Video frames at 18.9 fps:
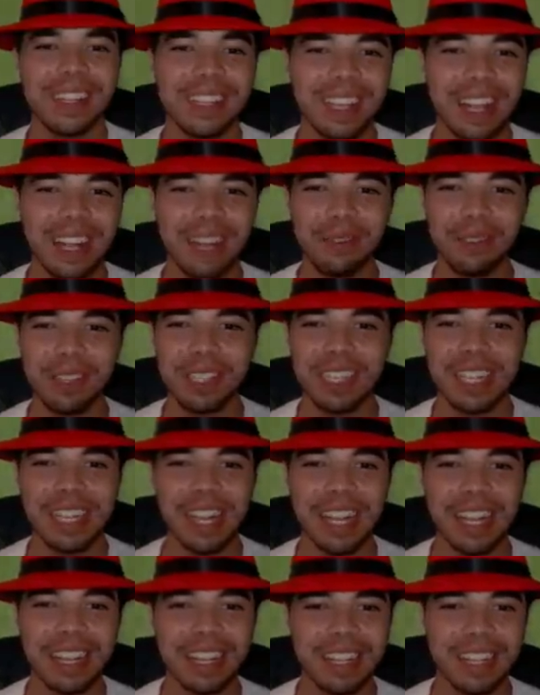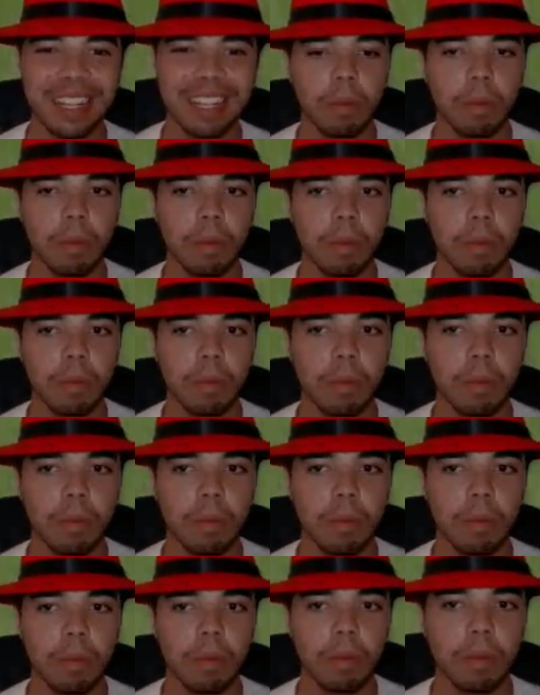Did anyone see that?
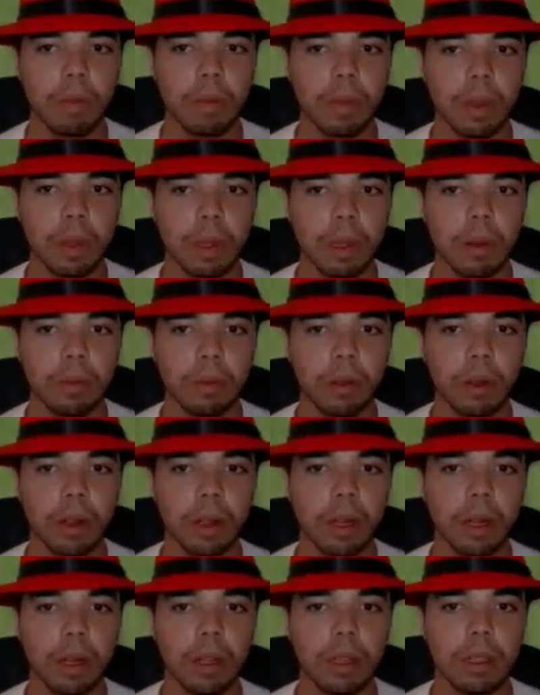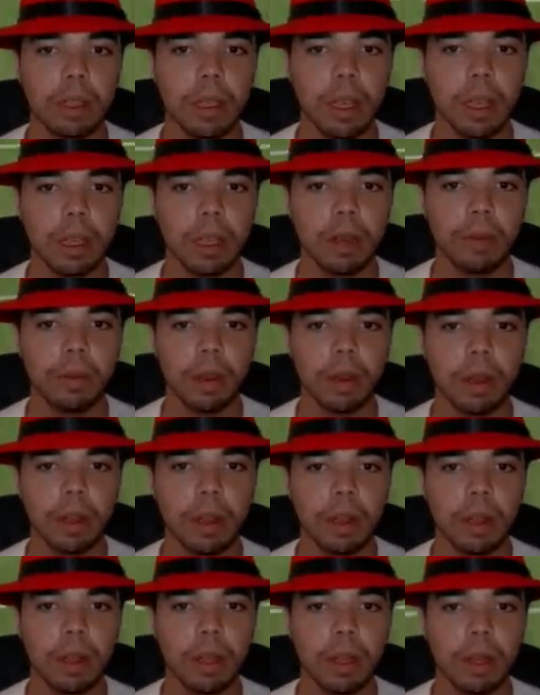Go, Marega, onside. Come on.
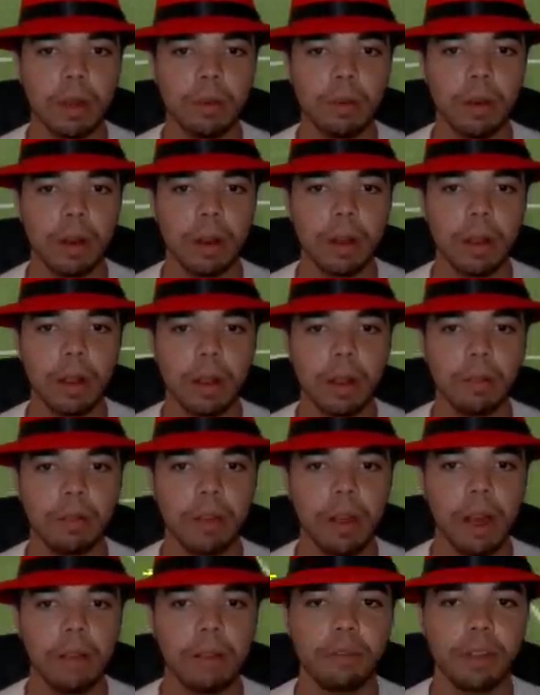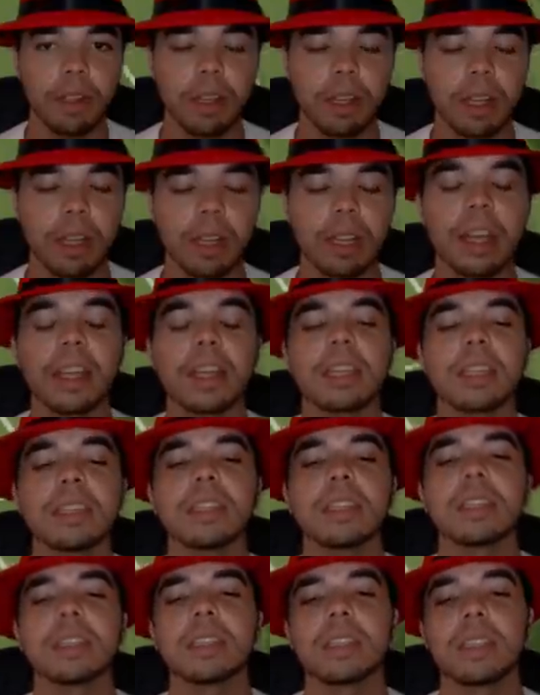Come on. For everything that
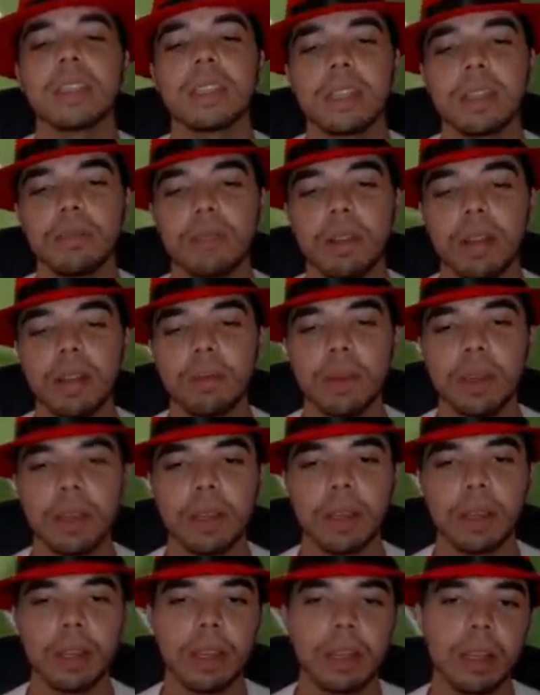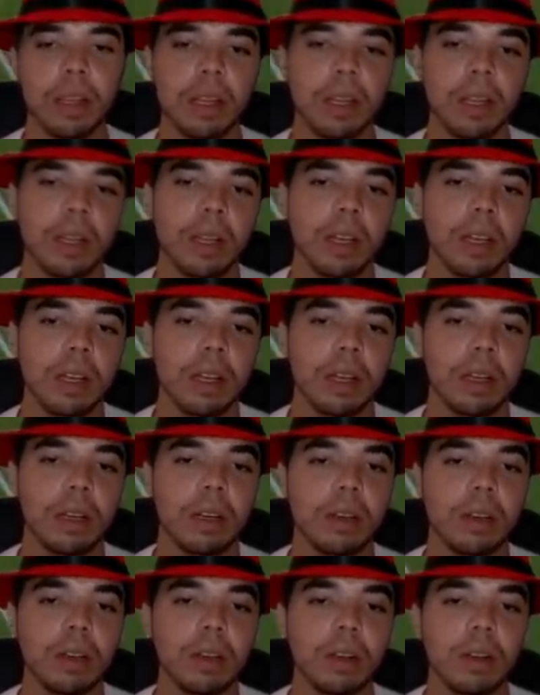exists, he read me.
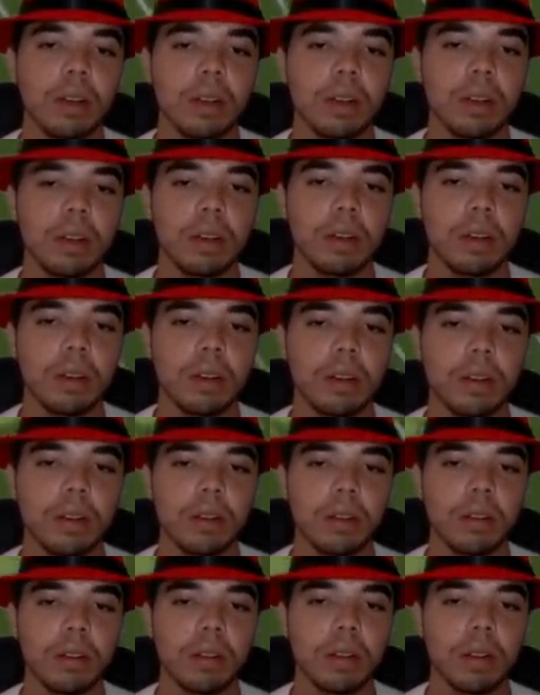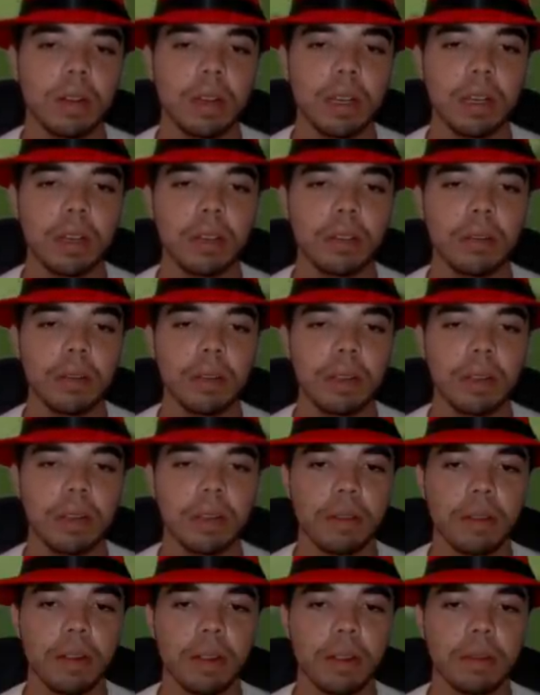Oh, I can't do anything
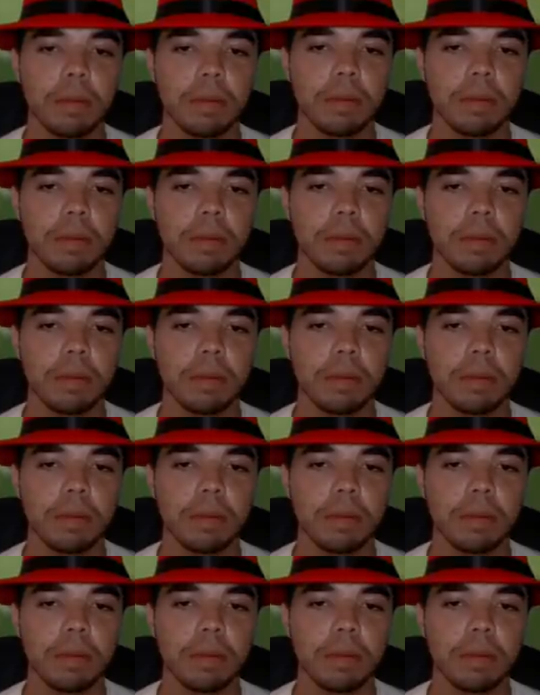right.